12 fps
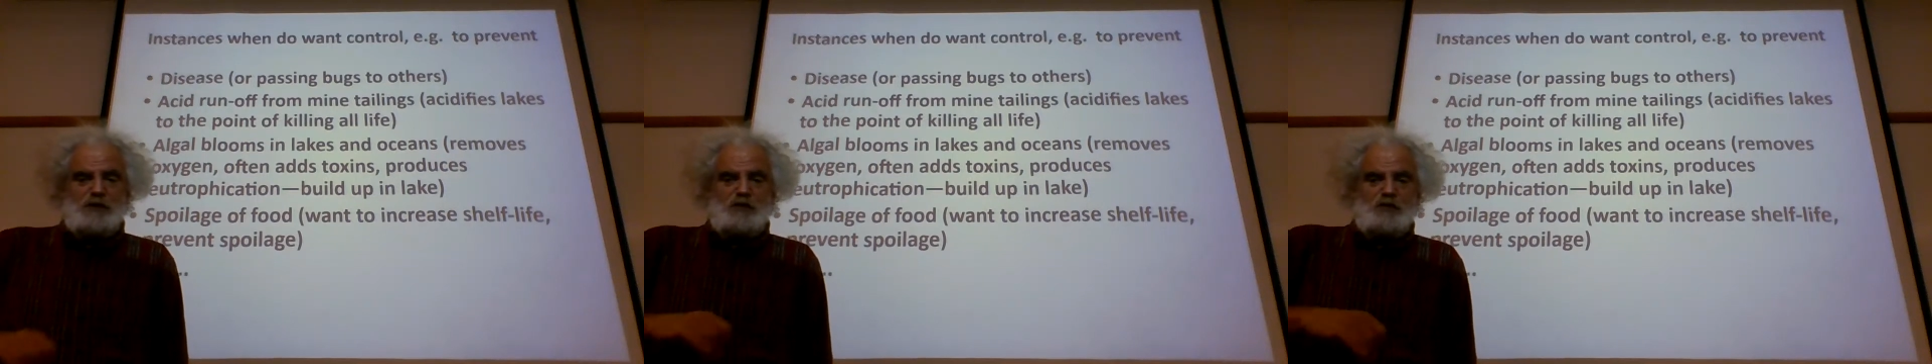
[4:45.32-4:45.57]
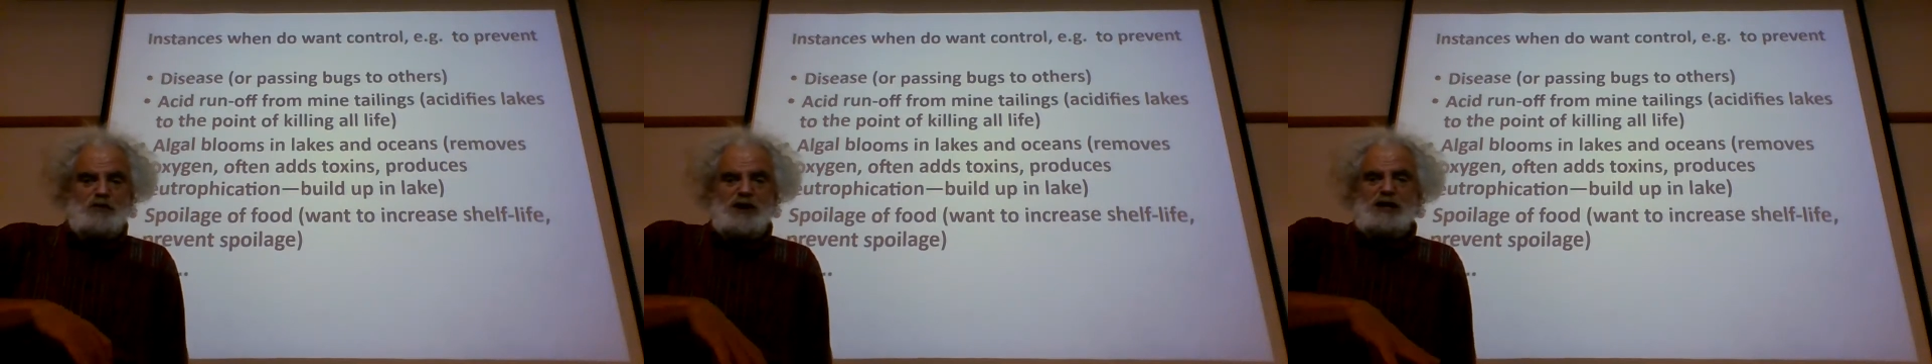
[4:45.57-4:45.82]

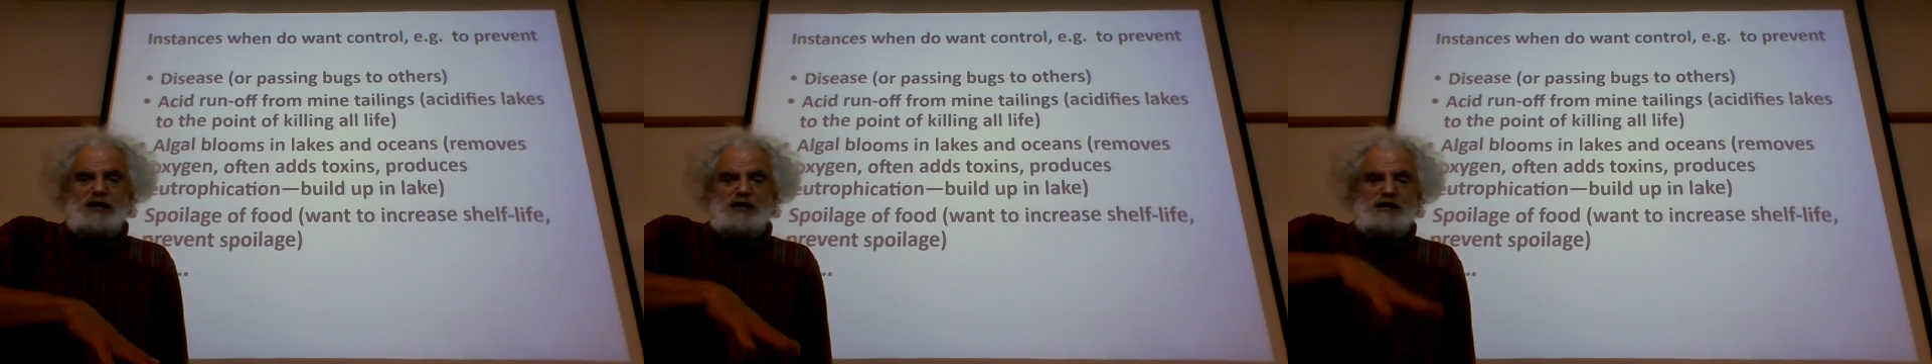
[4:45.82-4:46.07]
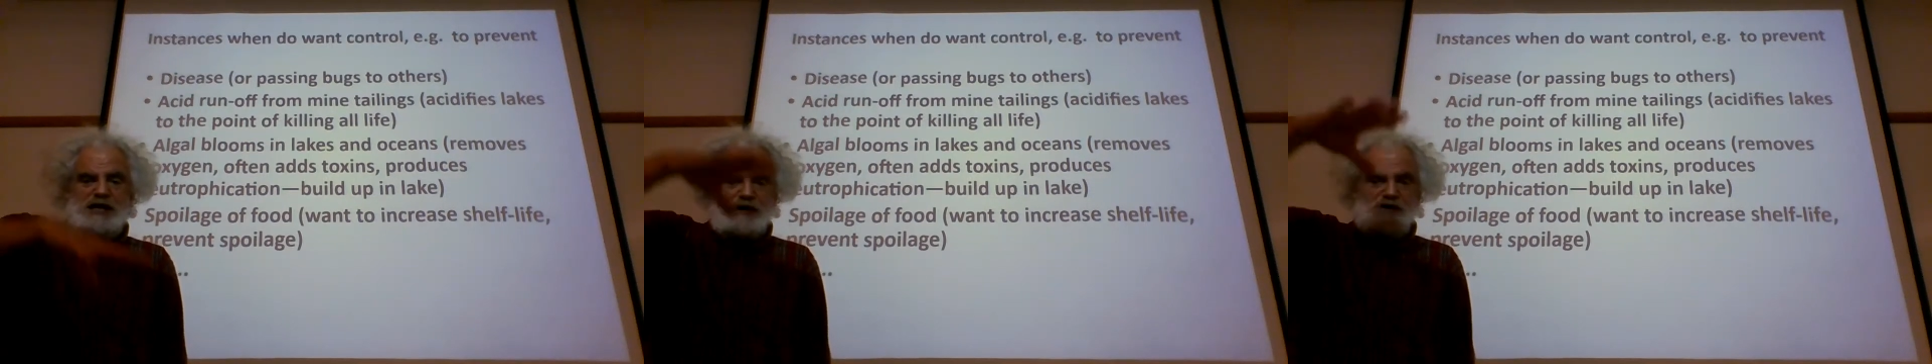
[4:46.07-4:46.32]
really
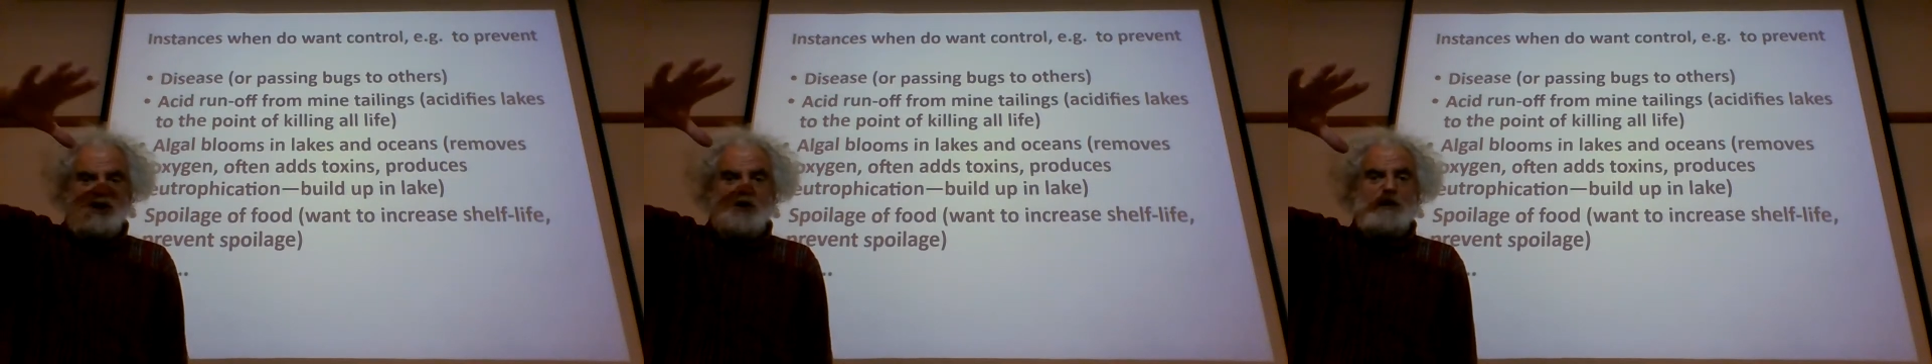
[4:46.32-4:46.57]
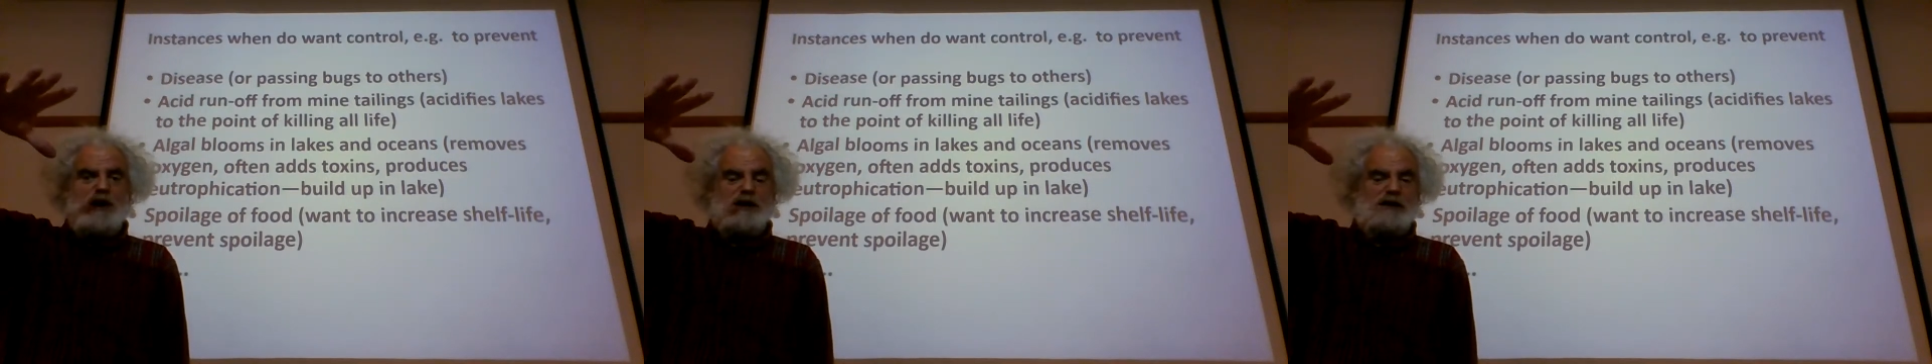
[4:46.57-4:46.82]
get
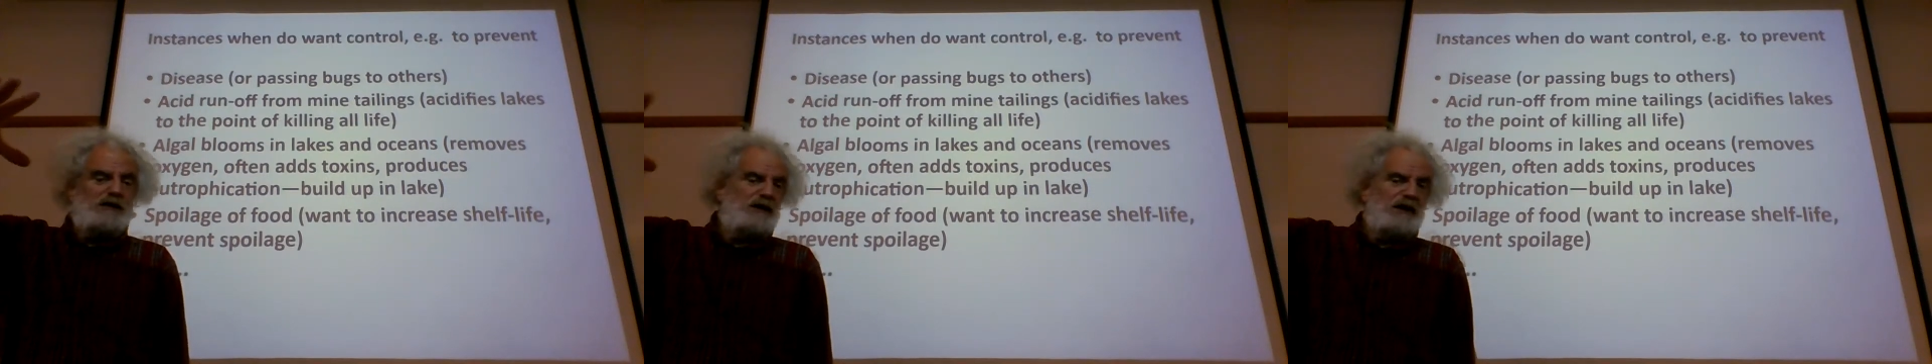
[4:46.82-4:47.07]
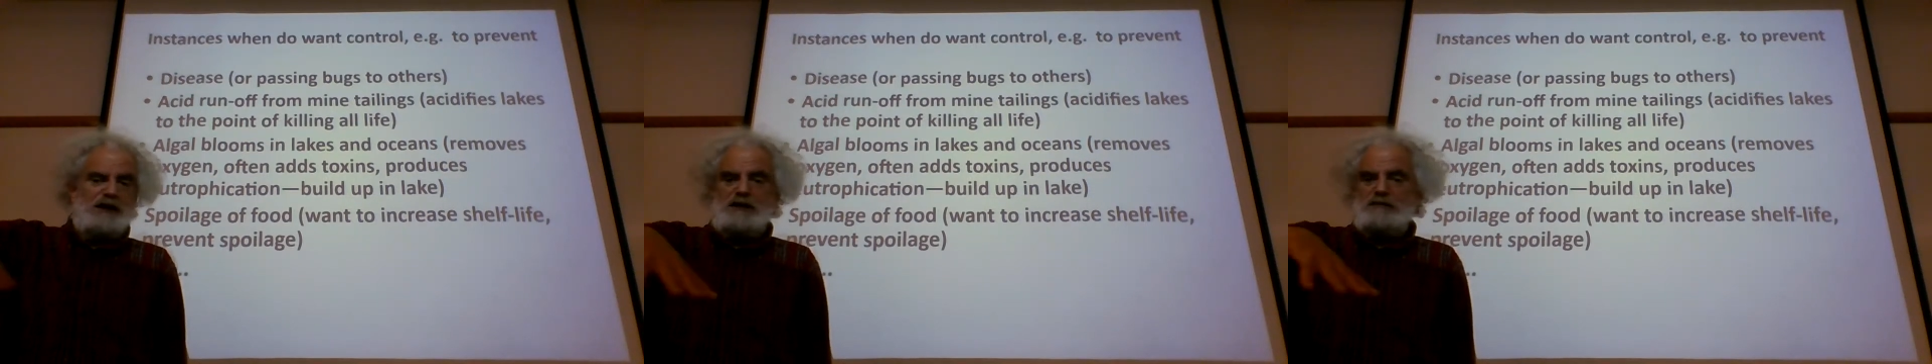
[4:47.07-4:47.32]
going
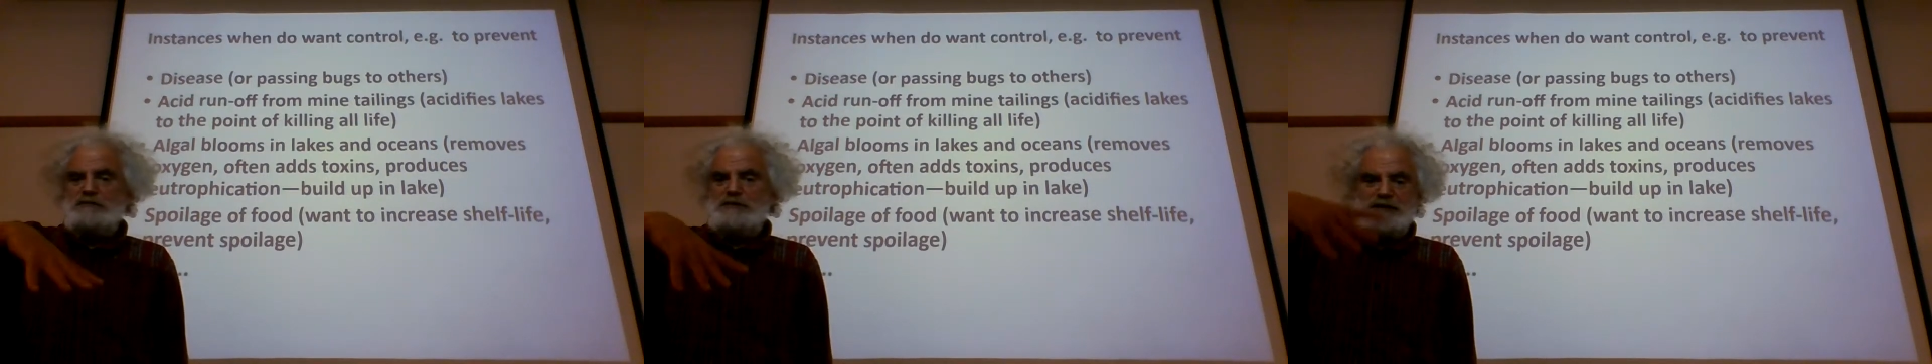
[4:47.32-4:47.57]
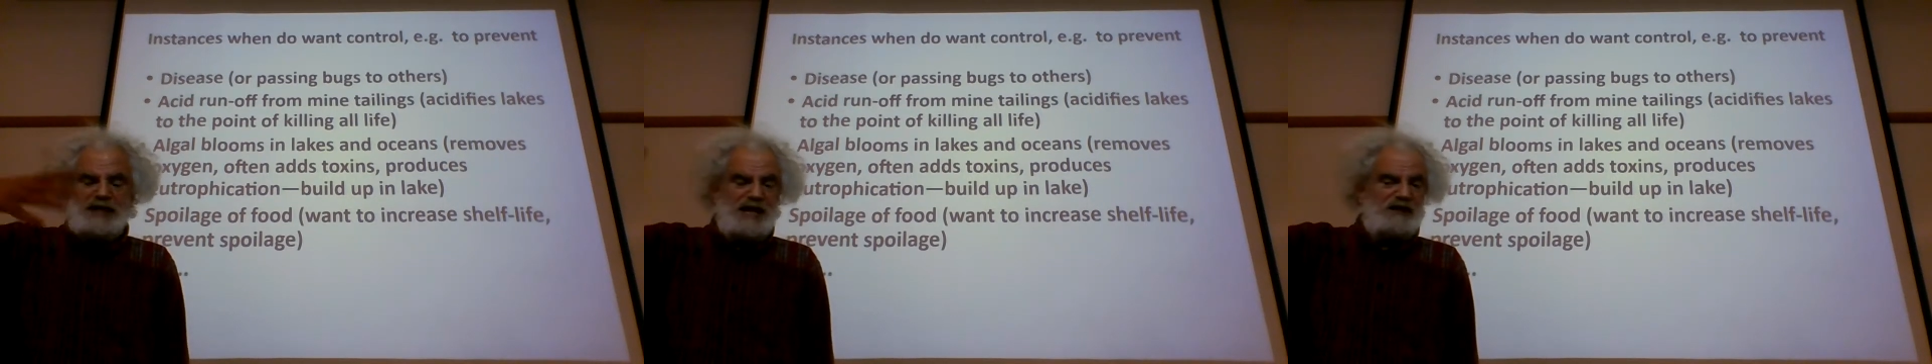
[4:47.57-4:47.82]
in
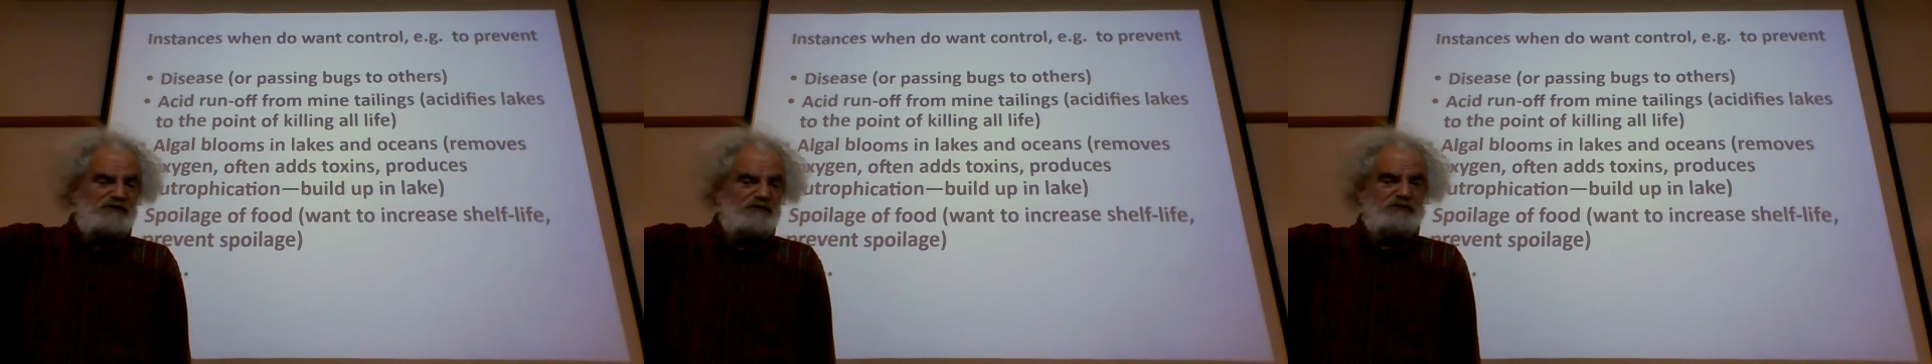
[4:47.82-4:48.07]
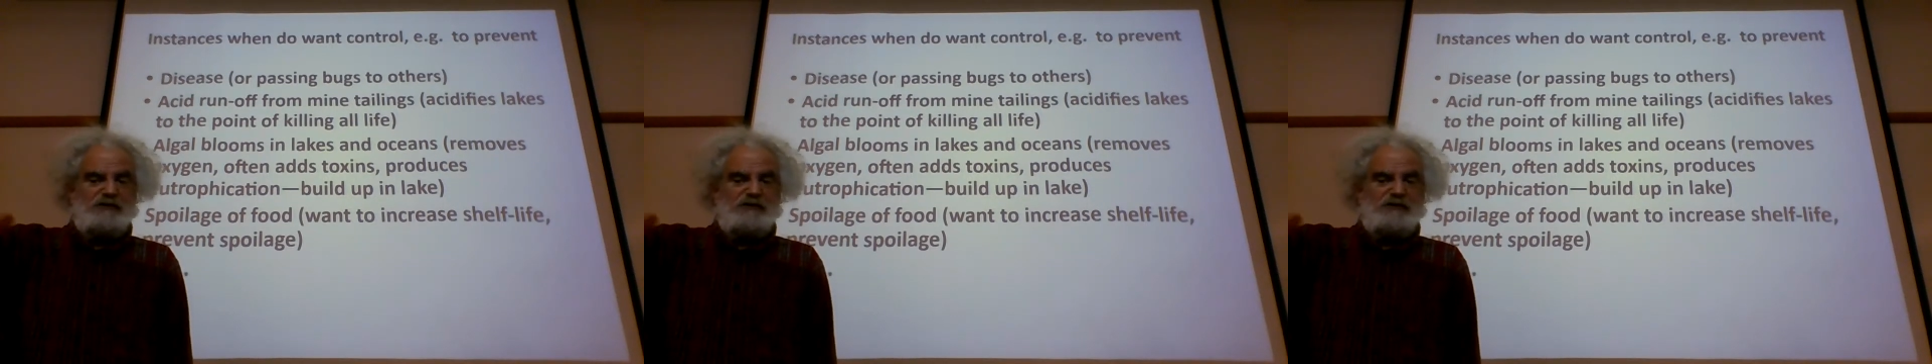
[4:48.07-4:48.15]
lakes